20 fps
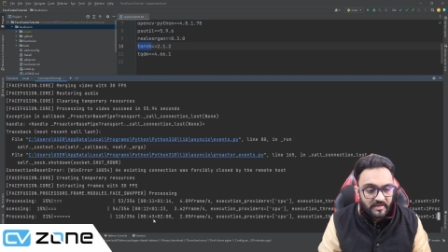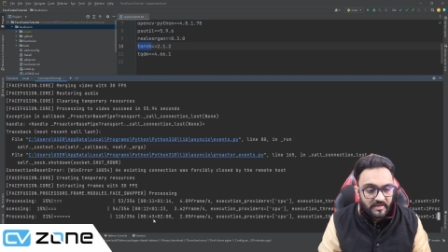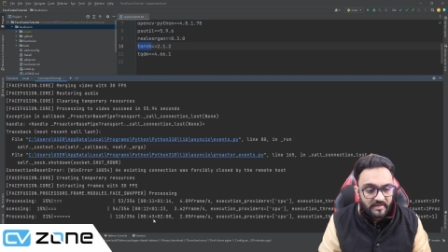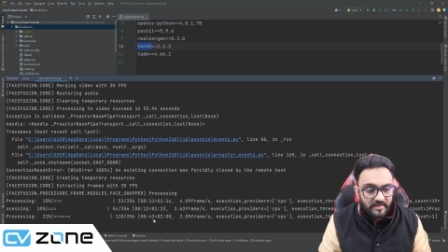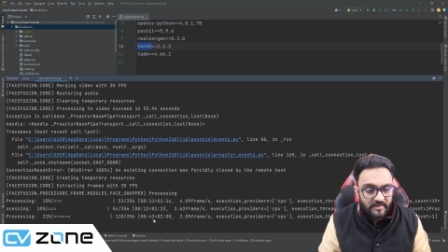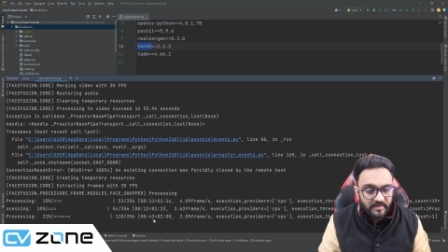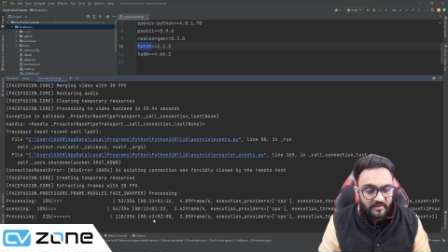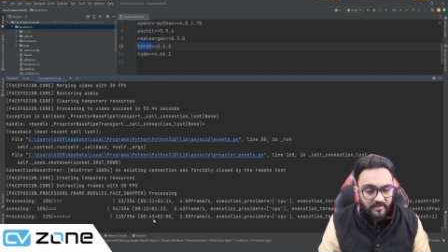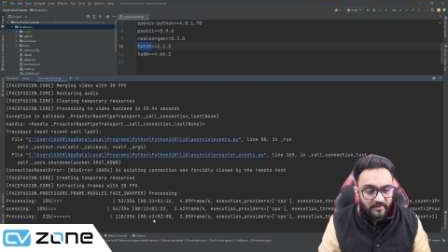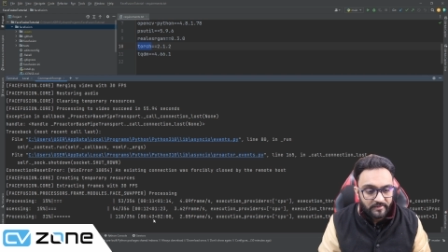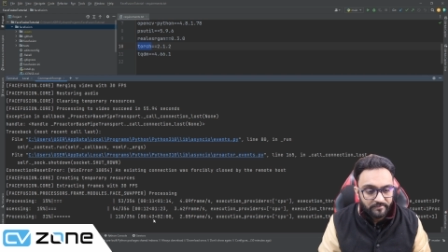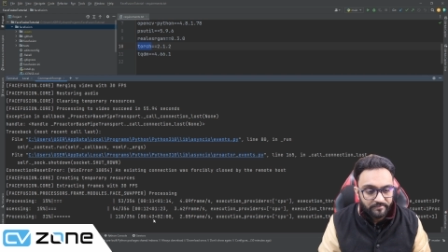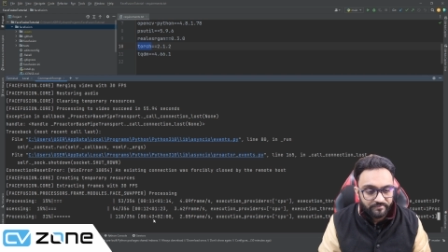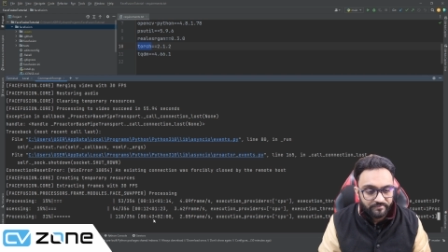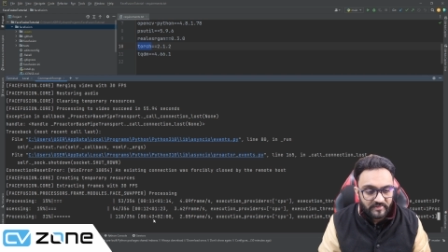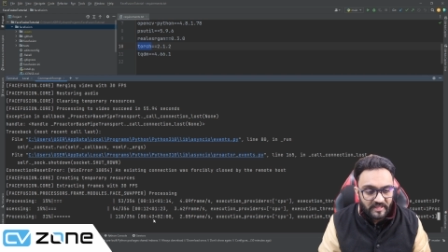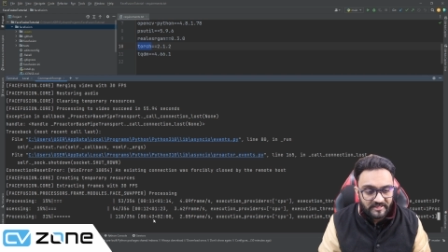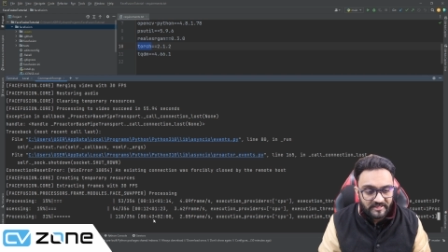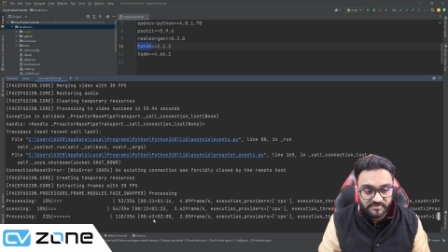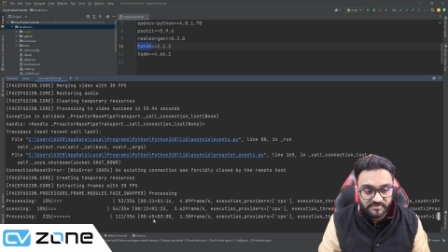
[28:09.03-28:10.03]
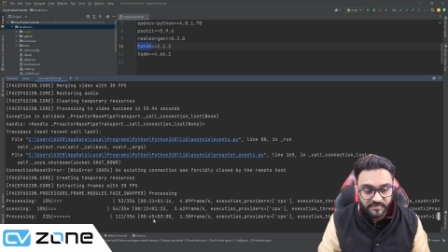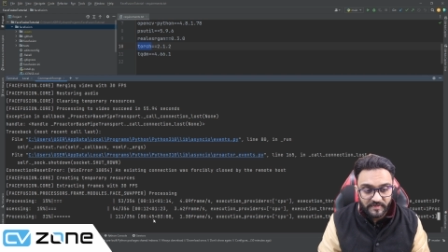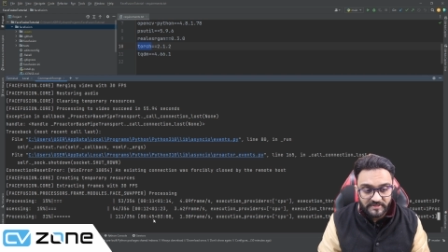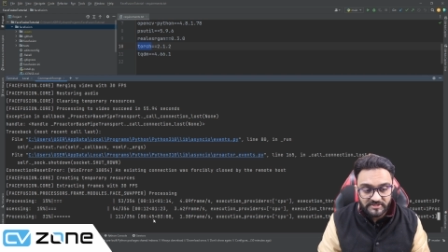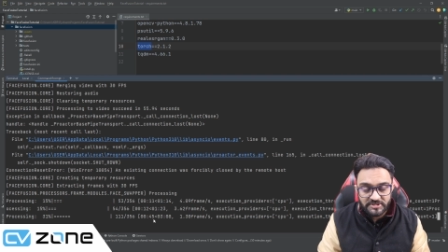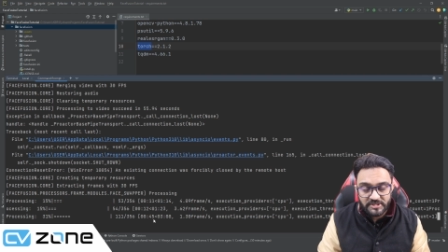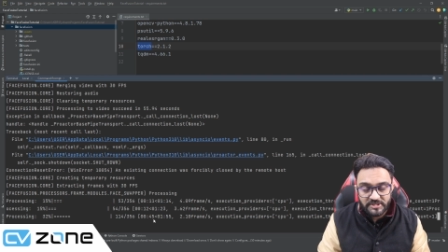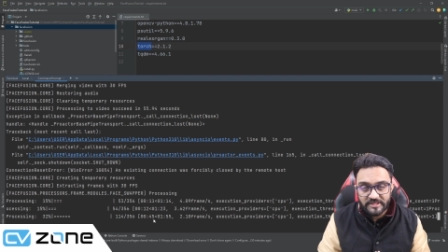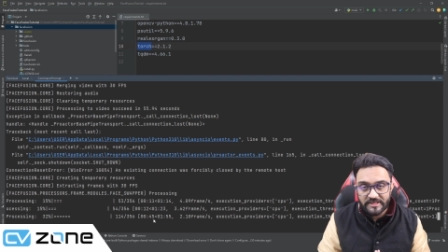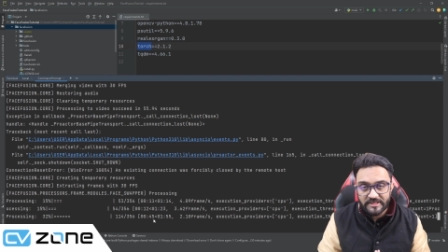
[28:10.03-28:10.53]
And
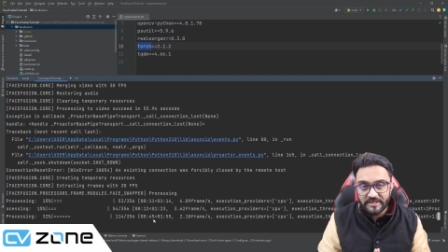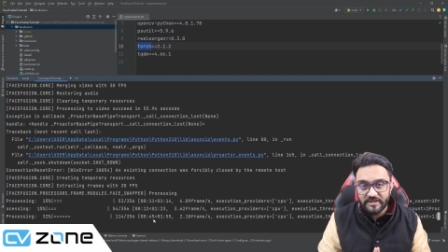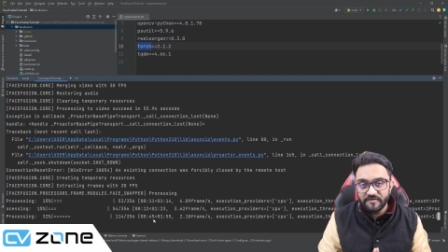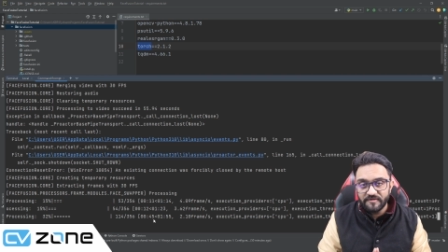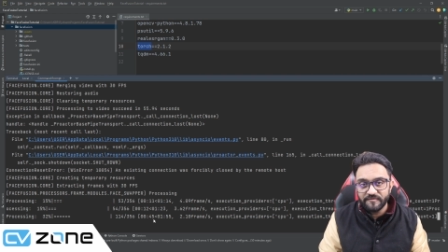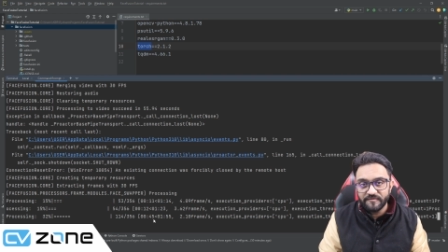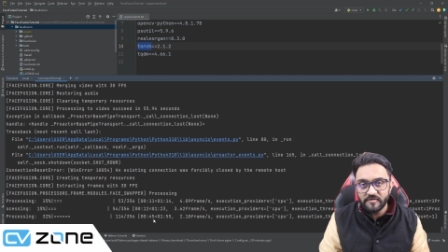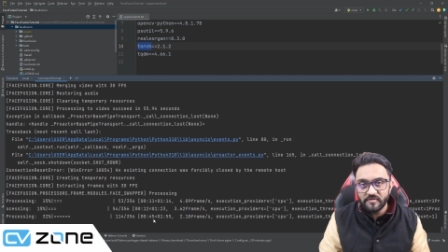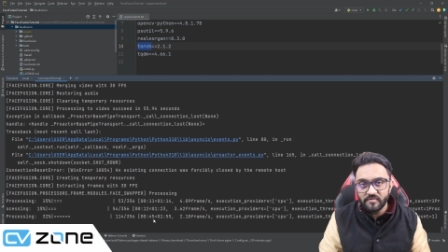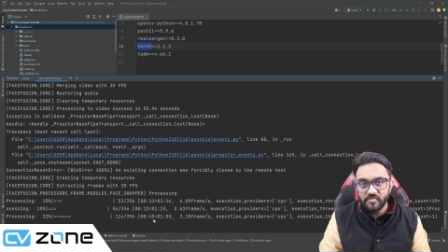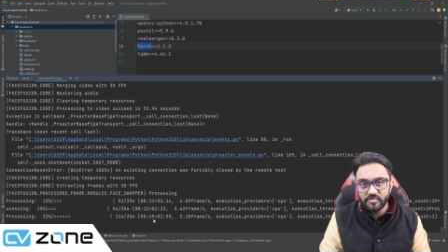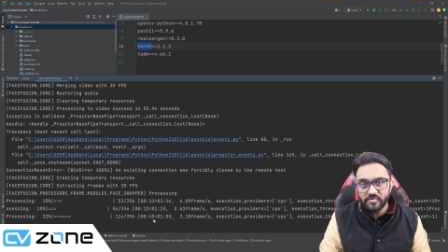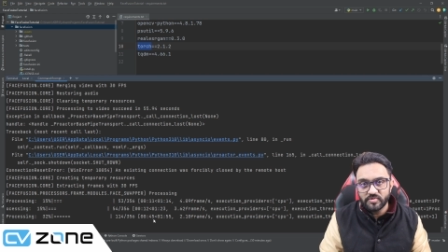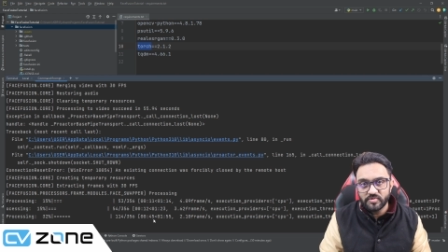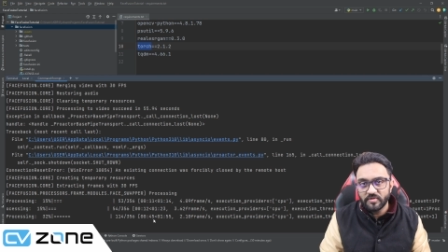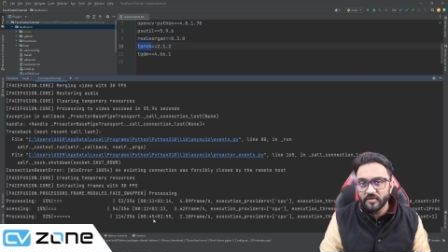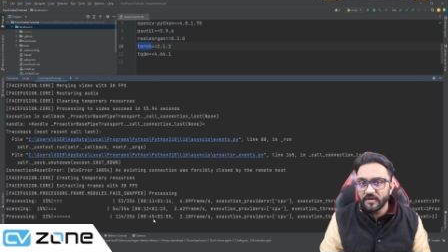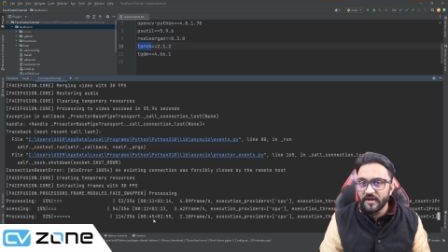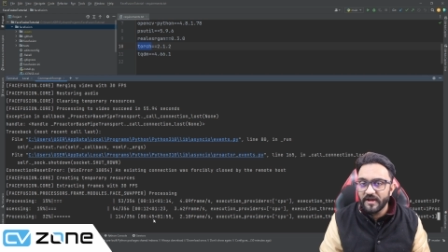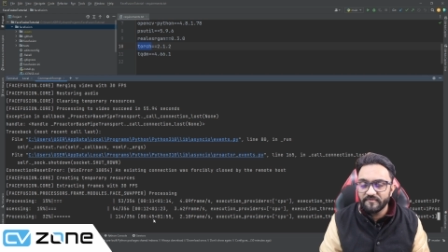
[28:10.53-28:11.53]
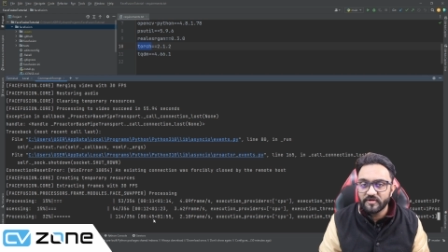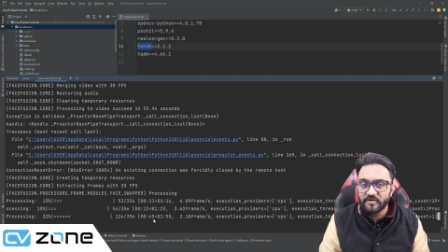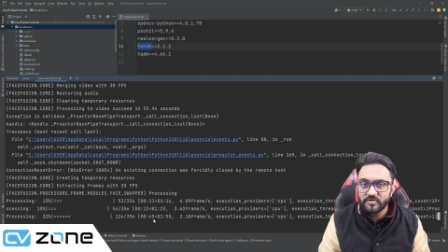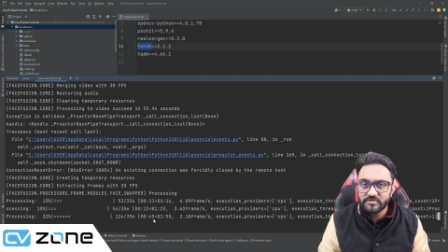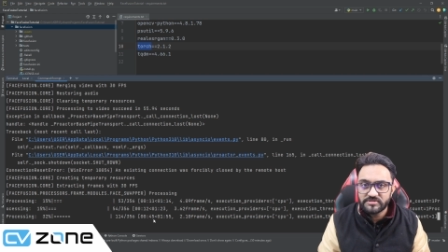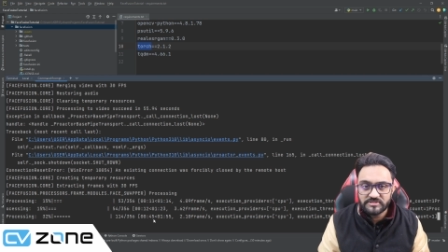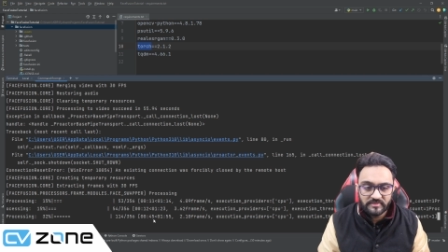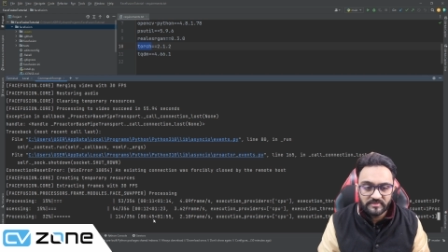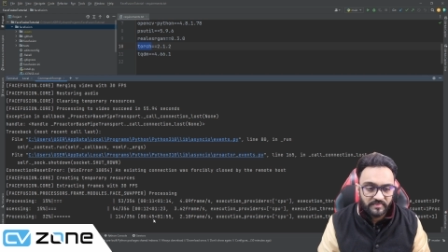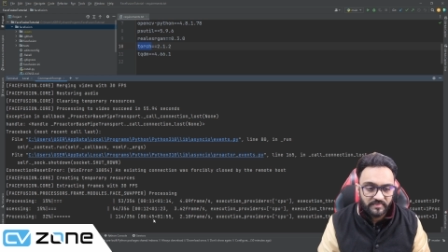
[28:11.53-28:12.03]
especially if you do not have a good
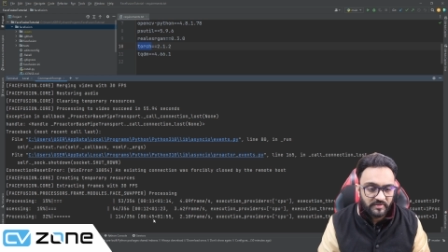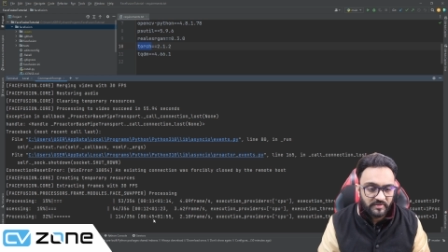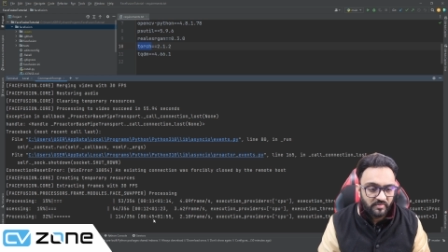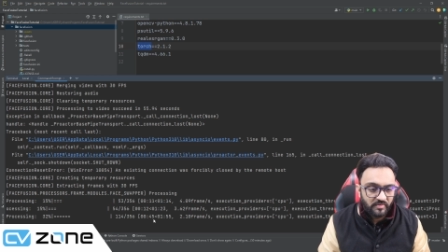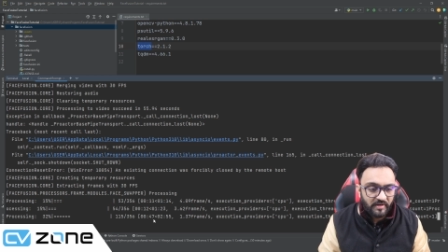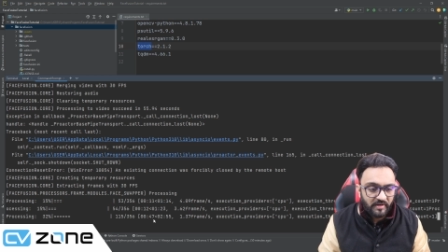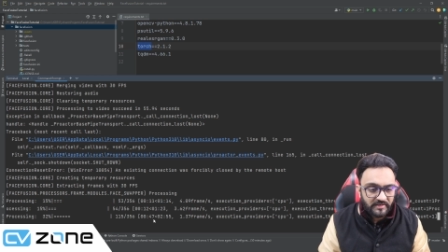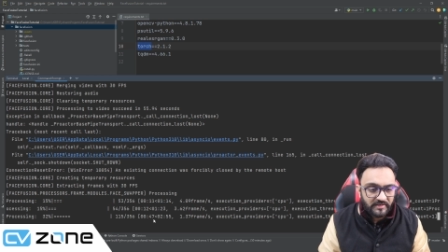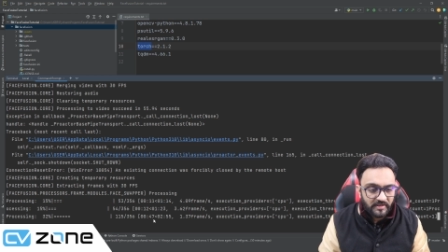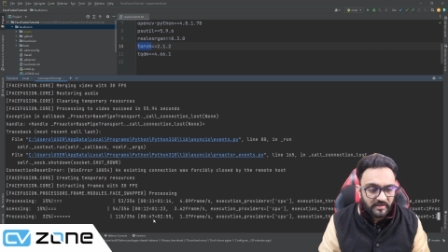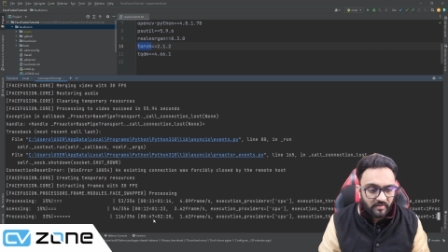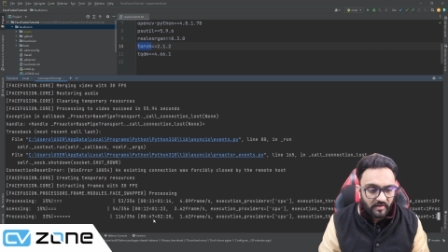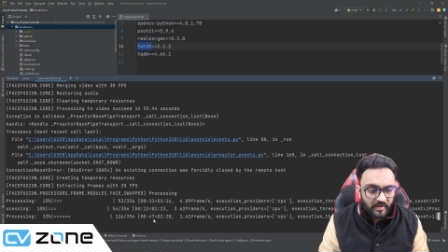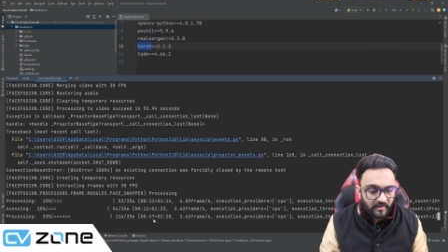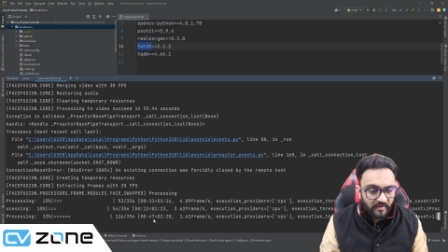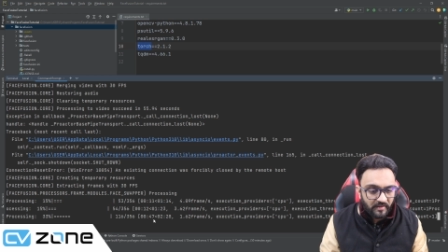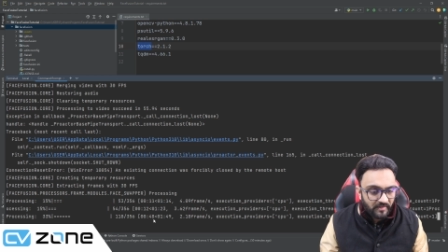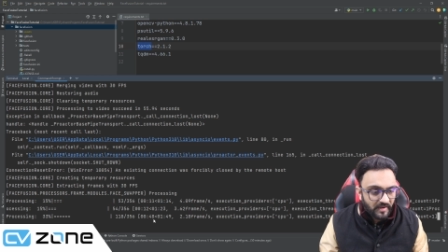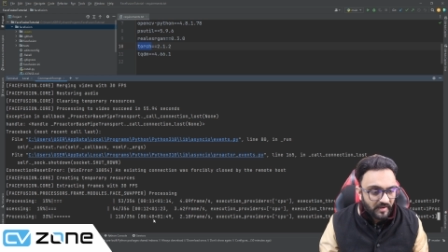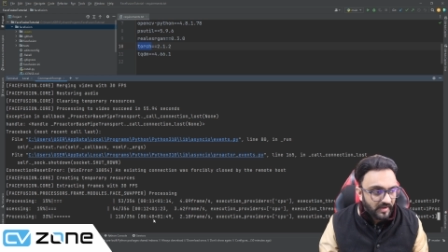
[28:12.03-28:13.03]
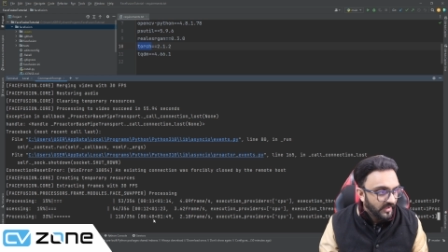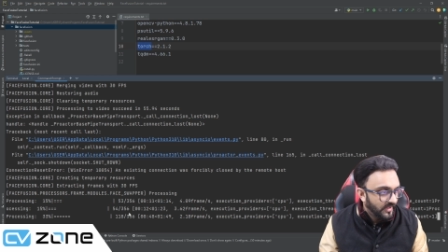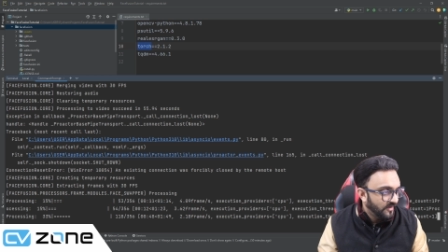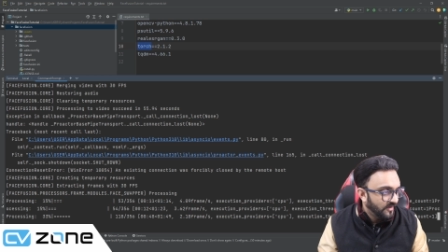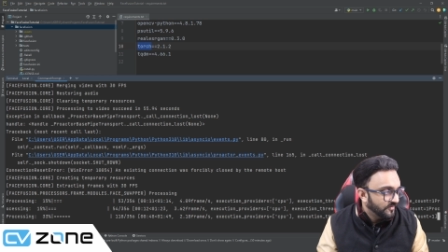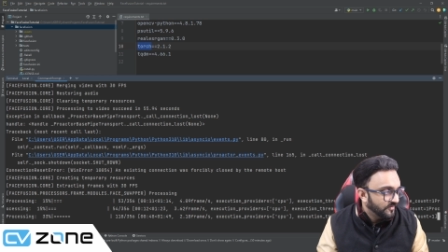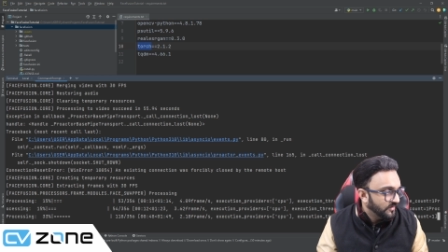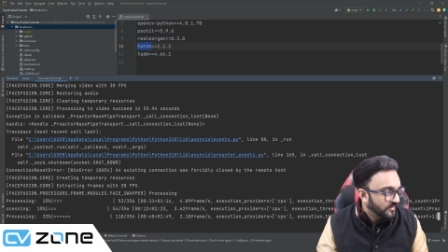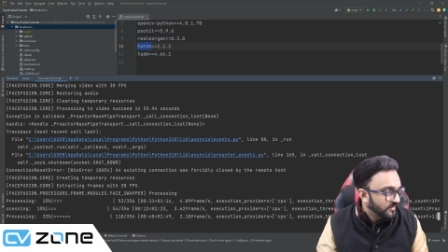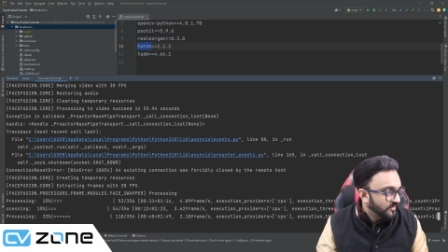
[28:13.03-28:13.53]
CPU. Right now I have
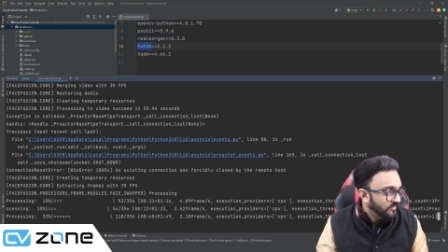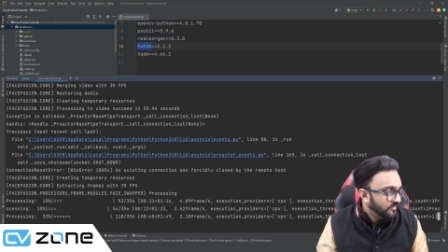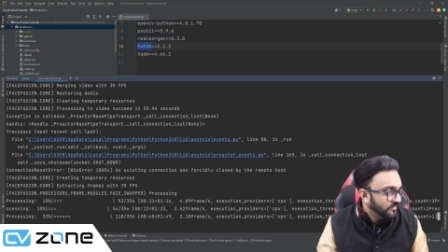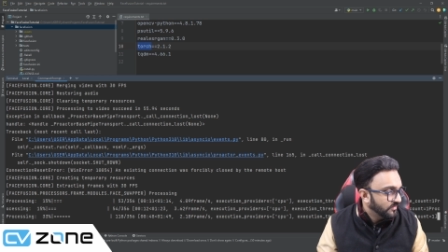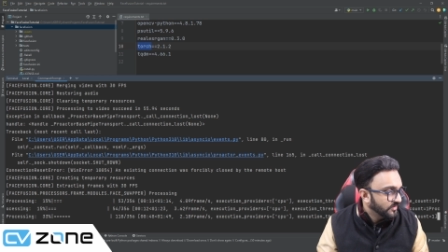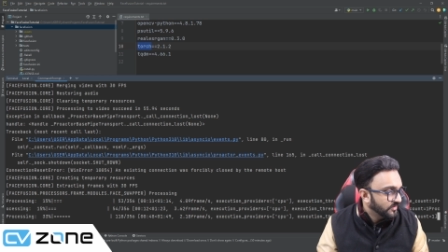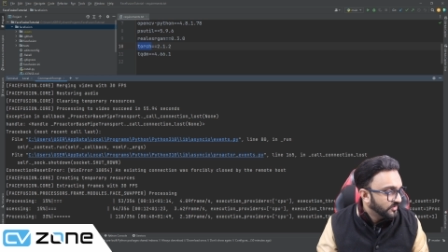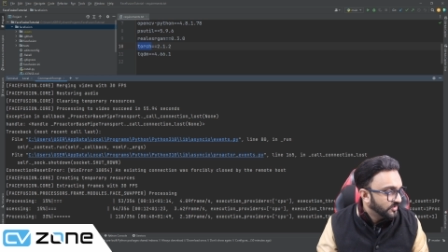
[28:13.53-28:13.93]
a good